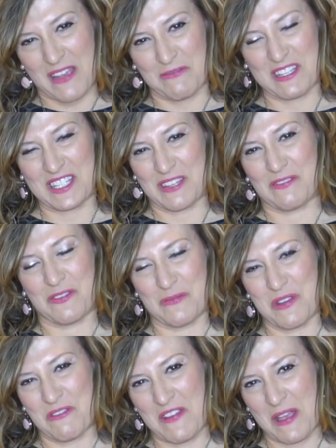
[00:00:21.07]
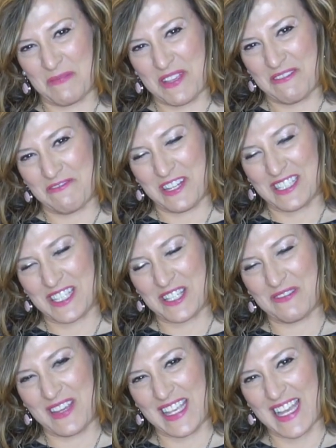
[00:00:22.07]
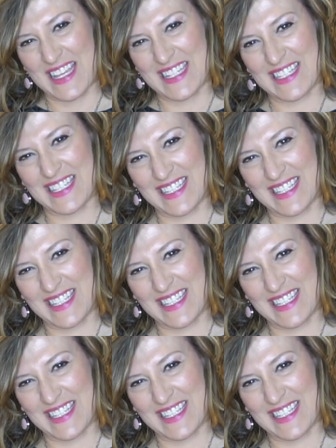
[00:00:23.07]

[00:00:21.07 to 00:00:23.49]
received from your family and friends this weekend.